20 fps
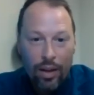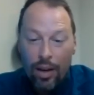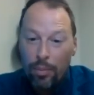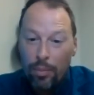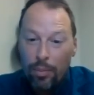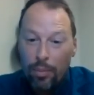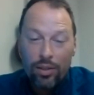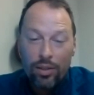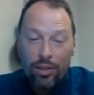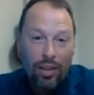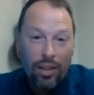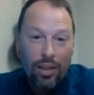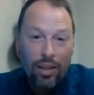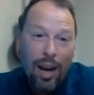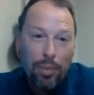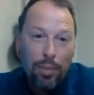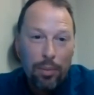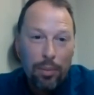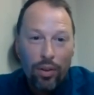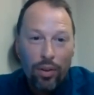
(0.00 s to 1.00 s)
But there's a
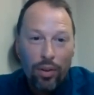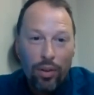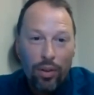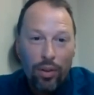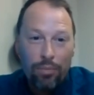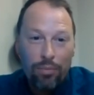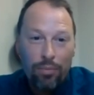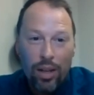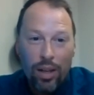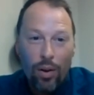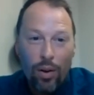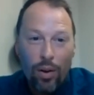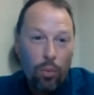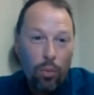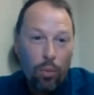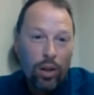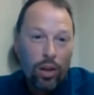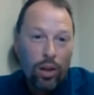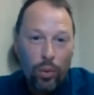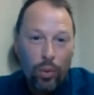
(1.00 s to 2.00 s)
lot of people that, I
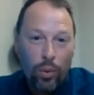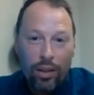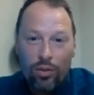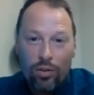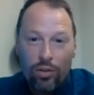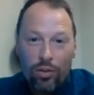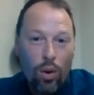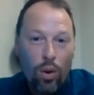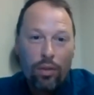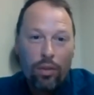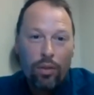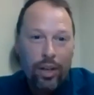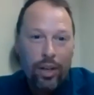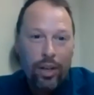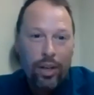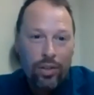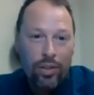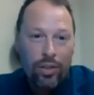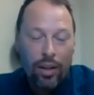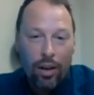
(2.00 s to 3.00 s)
worked with 12
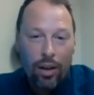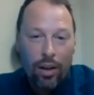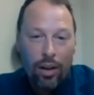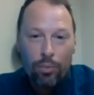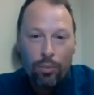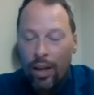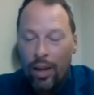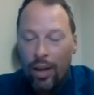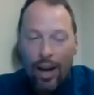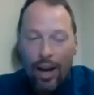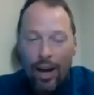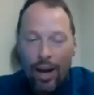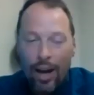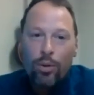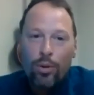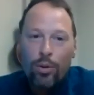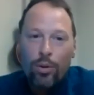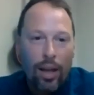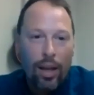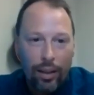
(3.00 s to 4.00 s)
years ago. I
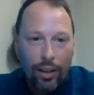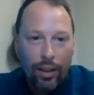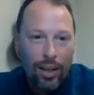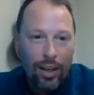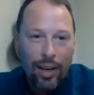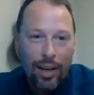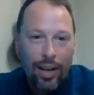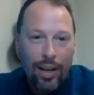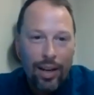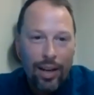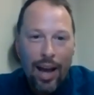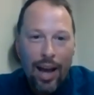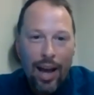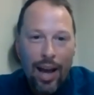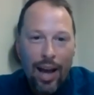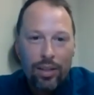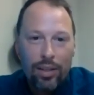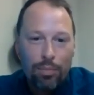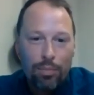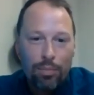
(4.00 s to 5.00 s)
knew they lived in
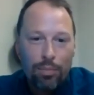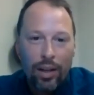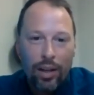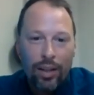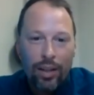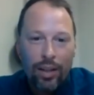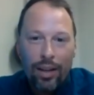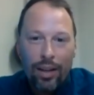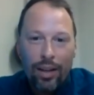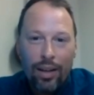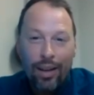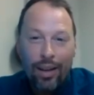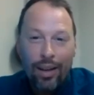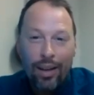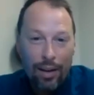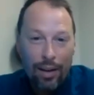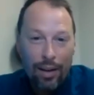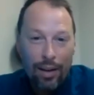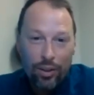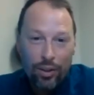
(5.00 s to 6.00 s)
Indianapolis, but
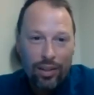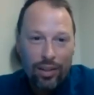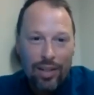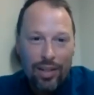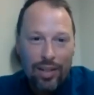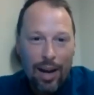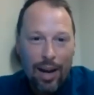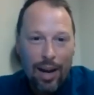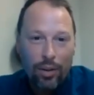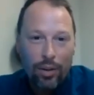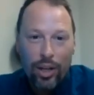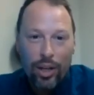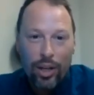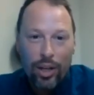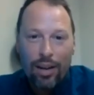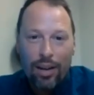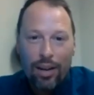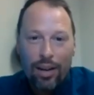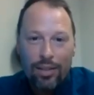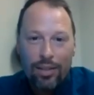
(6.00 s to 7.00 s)
I never took the time to
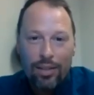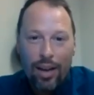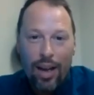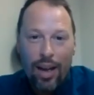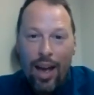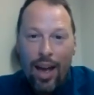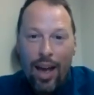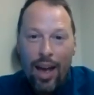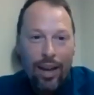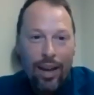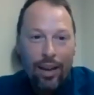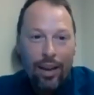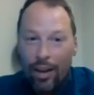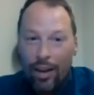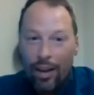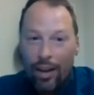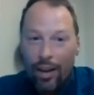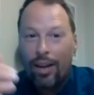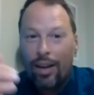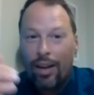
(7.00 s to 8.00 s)
reach out and say, hey,
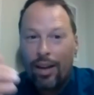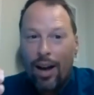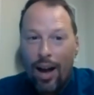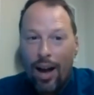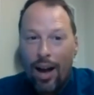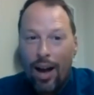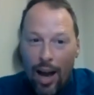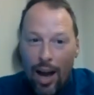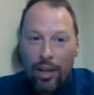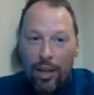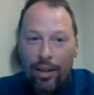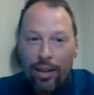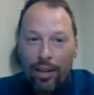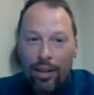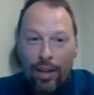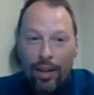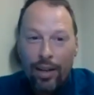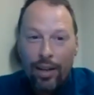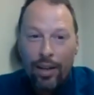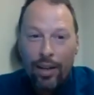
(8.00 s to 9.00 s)
I'm in
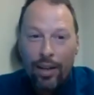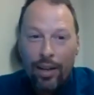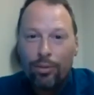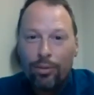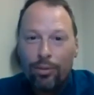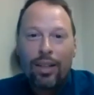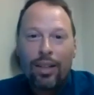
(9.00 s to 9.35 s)
Indy now.